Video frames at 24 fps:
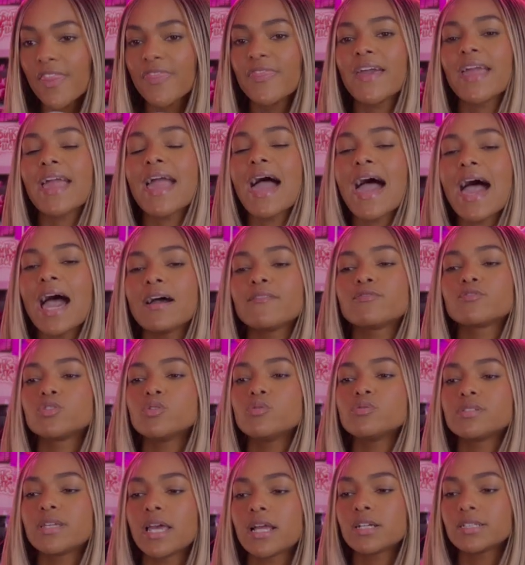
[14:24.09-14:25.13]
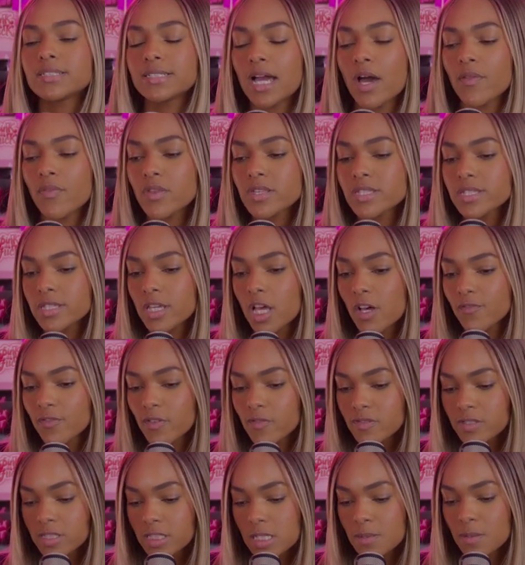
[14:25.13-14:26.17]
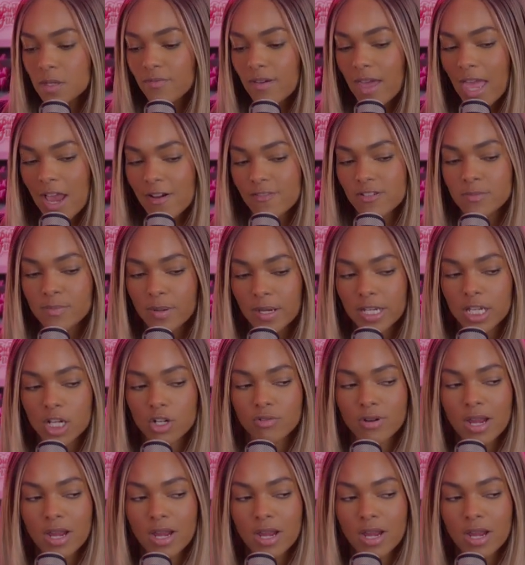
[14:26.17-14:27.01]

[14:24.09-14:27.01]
They have to tear down the self-esteem of everybody